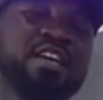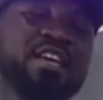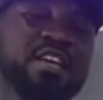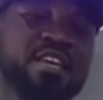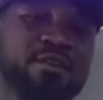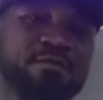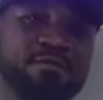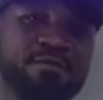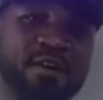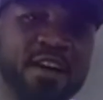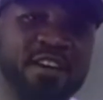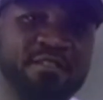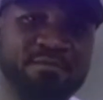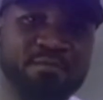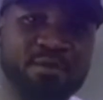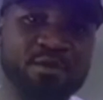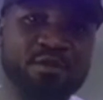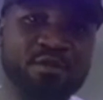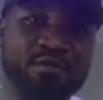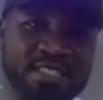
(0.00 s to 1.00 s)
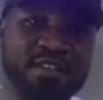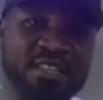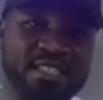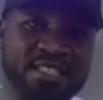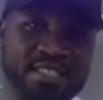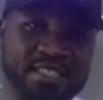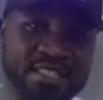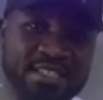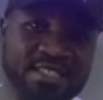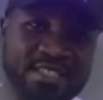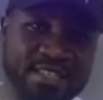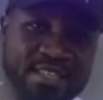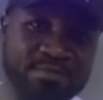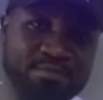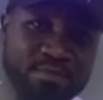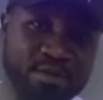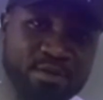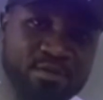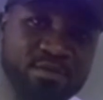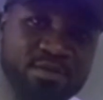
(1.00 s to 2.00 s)
If 5 ml of the 60
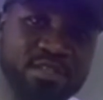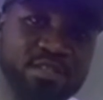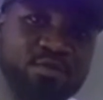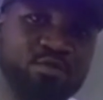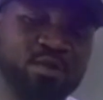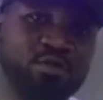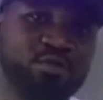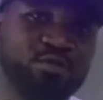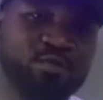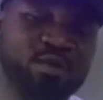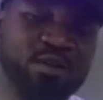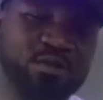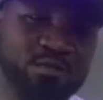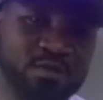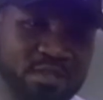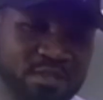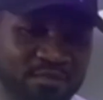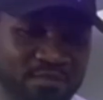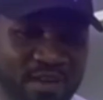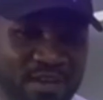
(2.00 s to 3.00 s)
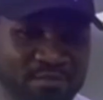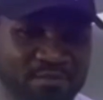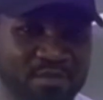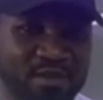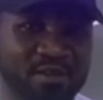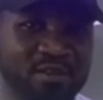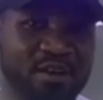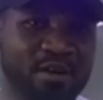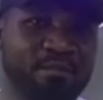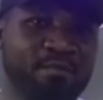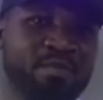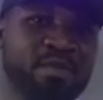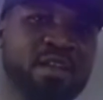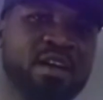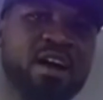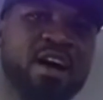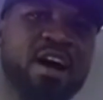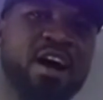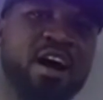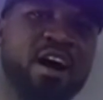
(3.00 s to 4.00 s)
ml equals 125 milligram,
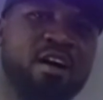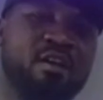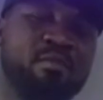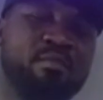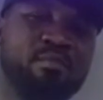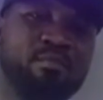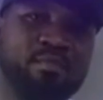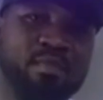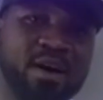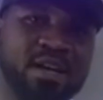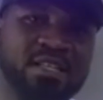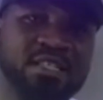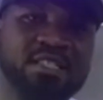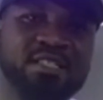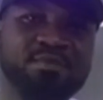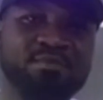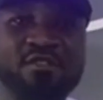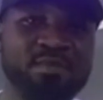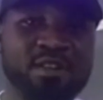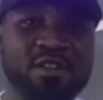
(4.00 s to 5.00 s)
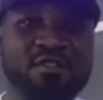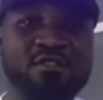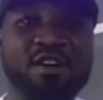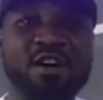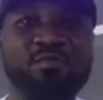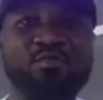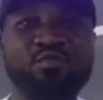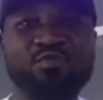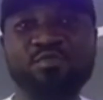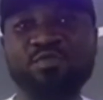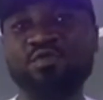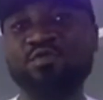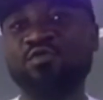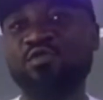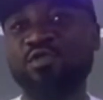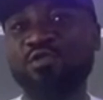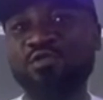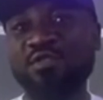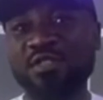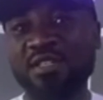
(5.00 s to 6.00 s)
how much milligram will be
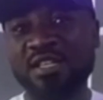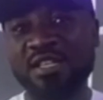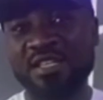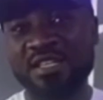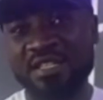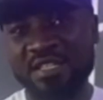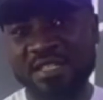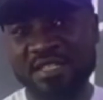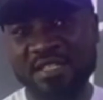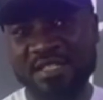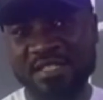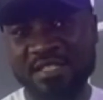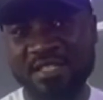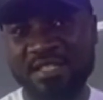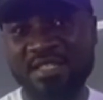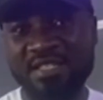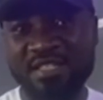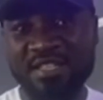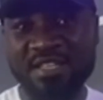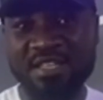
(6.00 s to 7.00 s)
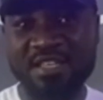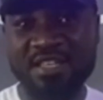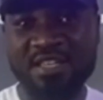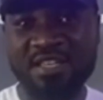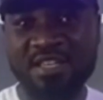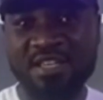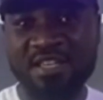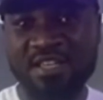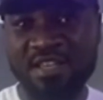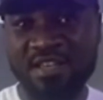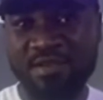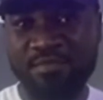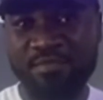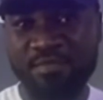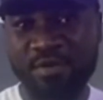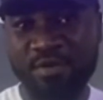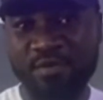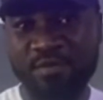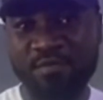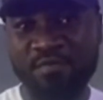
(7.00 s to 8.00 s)
equal to the 60
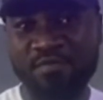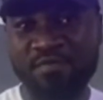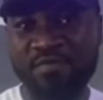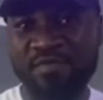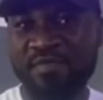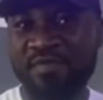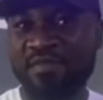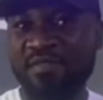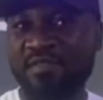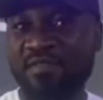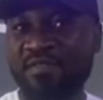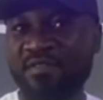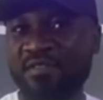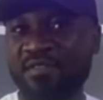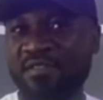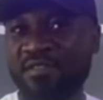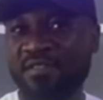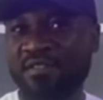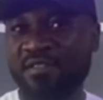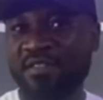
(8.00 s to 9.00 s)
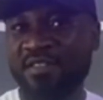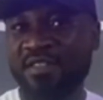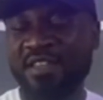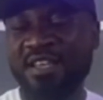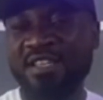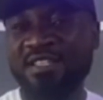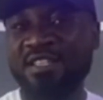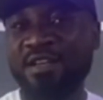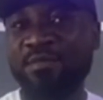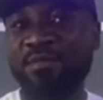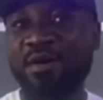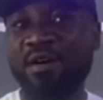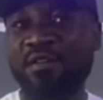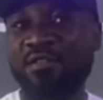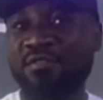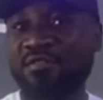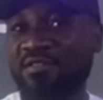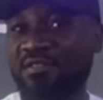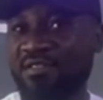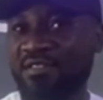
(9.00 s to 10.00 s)
ml? That's
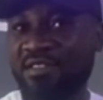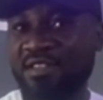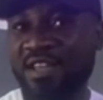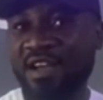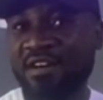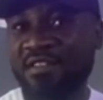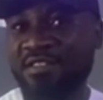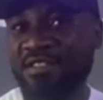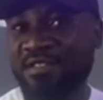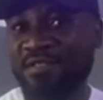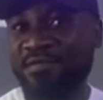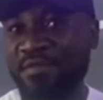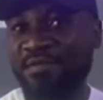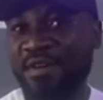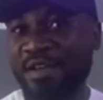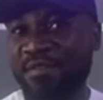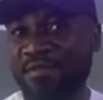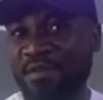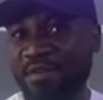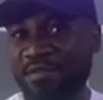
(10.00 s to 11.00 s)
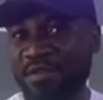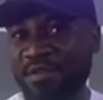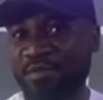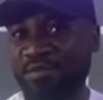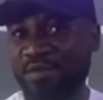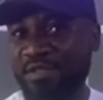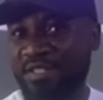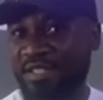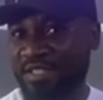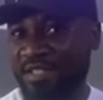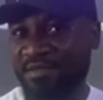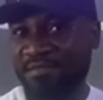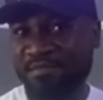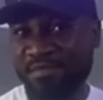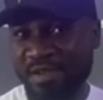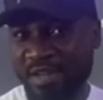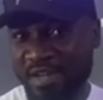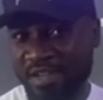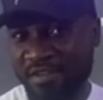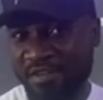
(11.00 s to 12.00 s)
about 1500
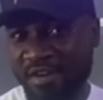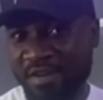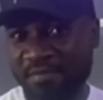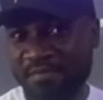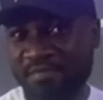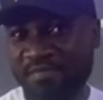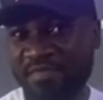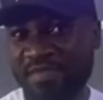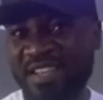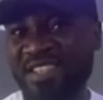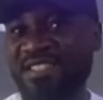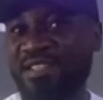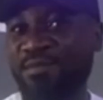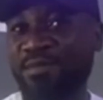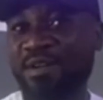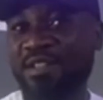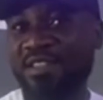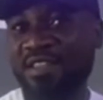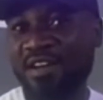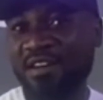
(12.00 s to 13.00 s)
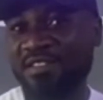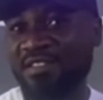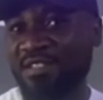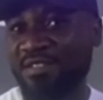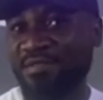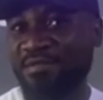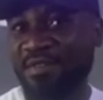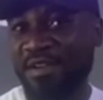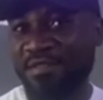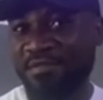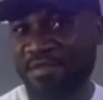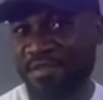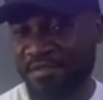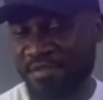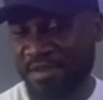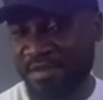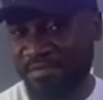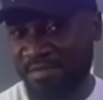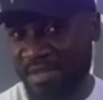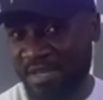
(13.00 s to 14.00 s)
milligram. That's about
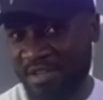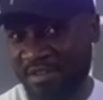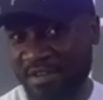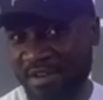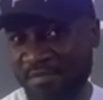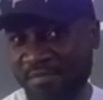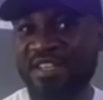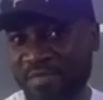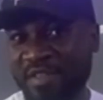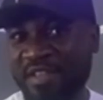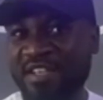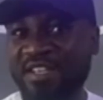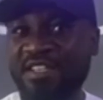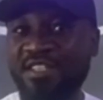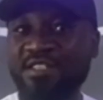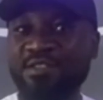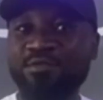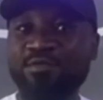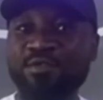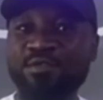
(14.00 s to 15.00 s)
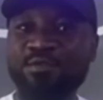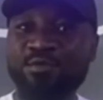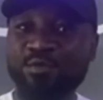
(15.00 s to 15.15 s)
1500 milligram. is equal.